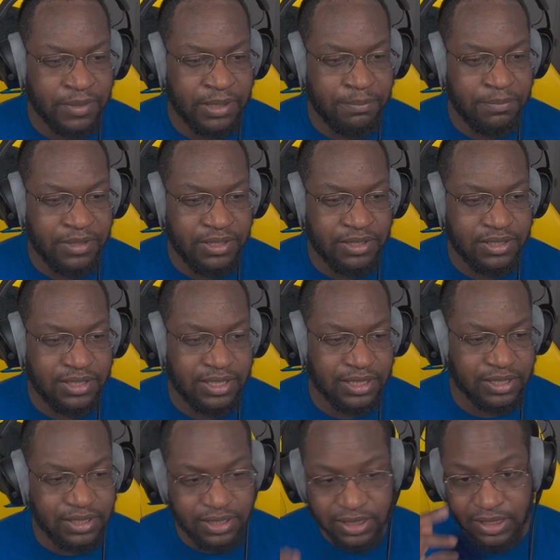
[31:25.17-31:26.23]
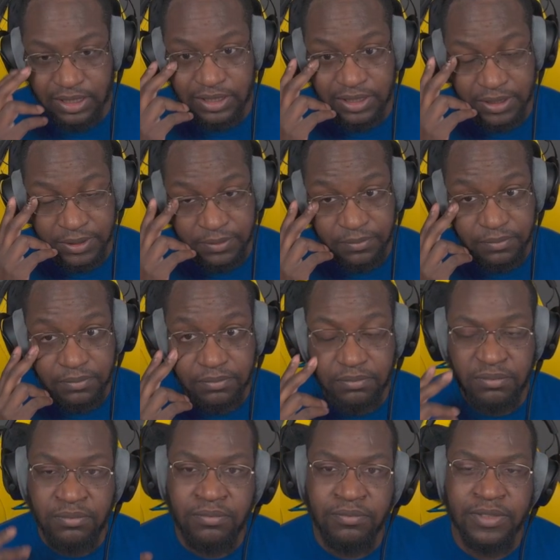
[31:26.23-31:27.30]
might be the Tactician,
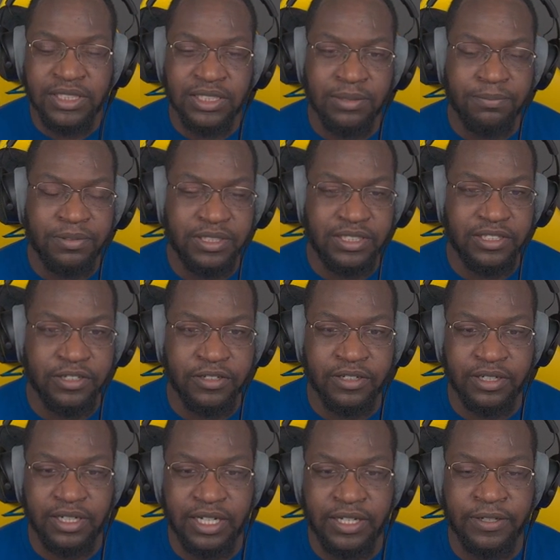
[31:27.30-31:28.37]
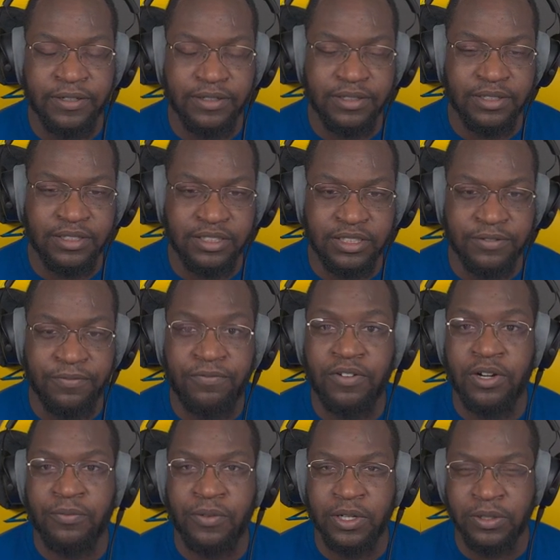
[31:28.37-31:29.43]
because I'm putting her in the
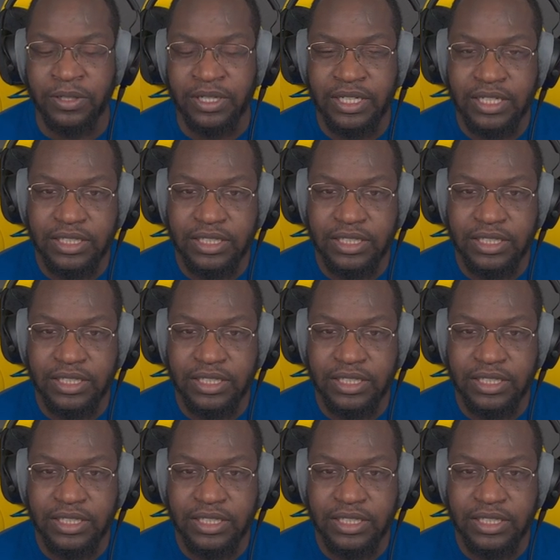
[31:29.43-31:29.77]
front row,